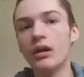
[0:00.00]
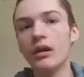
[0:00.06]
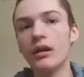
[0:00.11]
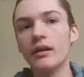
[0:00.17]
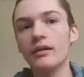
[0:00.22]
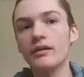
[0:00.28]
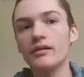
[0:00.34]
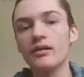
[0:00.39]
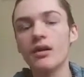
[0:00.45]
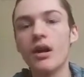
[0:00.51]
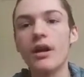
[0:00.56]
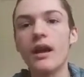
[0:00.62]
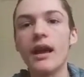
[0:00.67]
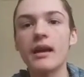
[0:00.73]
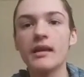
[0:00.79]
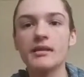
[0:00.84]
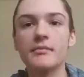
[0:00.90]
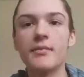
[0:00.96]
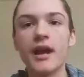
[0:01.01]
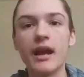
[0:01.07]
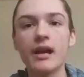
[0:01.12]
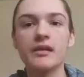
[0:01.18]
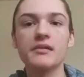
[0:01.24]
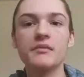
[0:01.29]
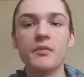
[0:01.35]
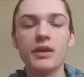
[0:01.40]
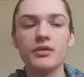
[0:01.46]
Uh, it's not as bad
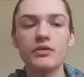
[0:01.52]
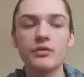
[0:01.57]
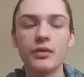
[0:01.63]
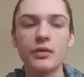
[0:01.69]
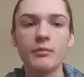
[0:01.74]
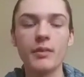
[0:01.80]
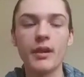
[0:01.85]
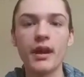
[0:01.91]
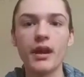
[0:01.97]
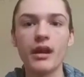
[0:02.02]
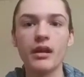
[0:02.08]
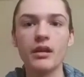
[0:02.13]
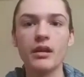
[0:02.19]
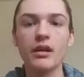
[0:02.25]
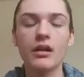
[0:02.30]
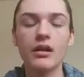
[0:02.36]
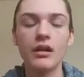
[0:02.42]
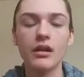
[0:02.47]
as my joint pain.